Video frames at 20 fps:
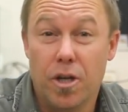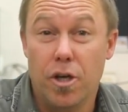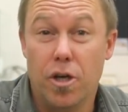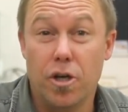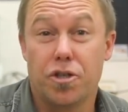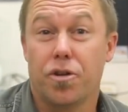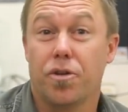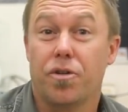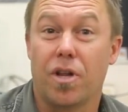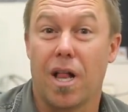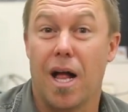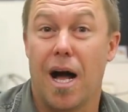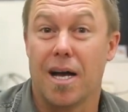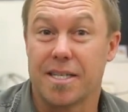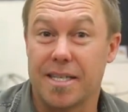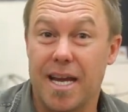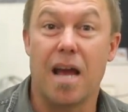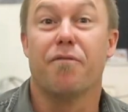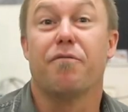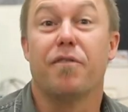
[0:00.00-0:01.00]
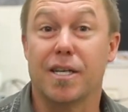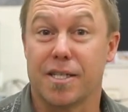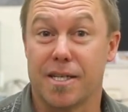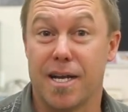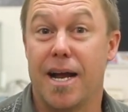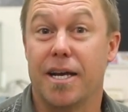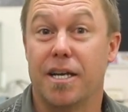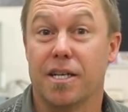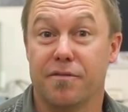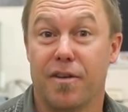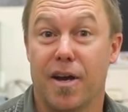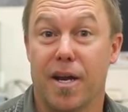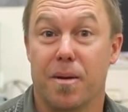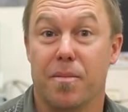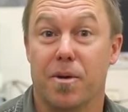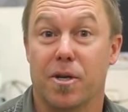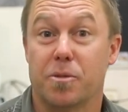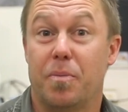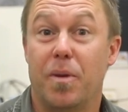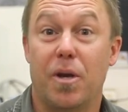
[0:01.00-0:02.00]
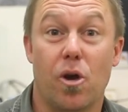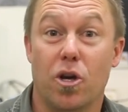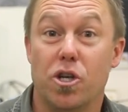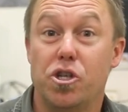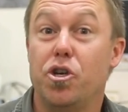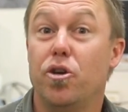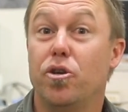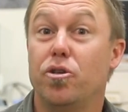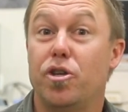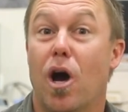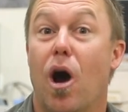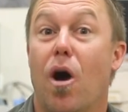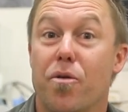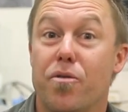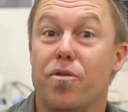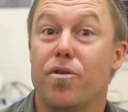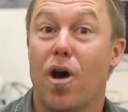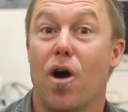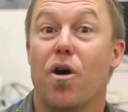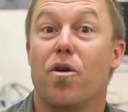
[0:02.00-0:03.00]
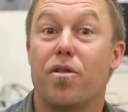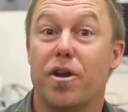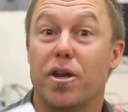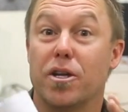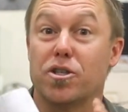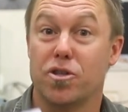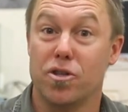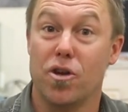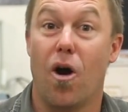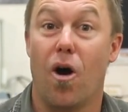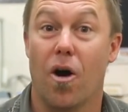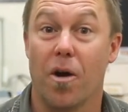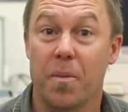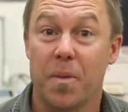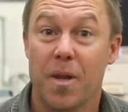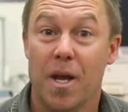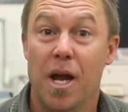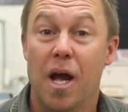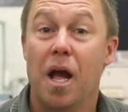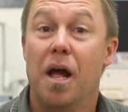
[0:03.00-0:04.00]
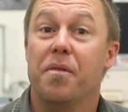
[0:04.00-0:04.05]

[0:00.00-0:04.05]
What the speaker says: you should class every snake as venomous because you don't know that it's not.